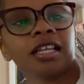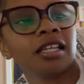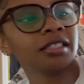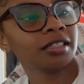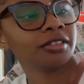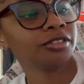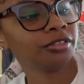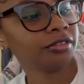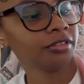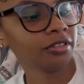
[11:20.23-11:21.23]
in his little
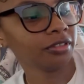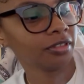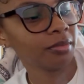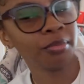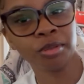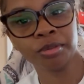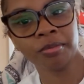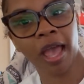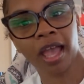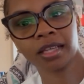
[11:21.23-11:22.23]
boo-boo
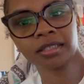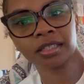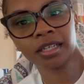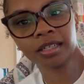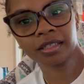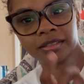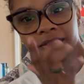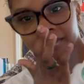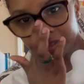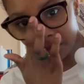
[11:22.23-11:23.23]
bags in here.
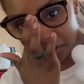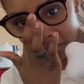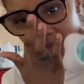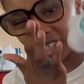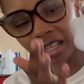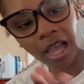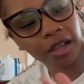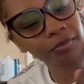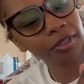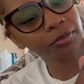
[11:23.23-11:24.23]
So cute. It came with a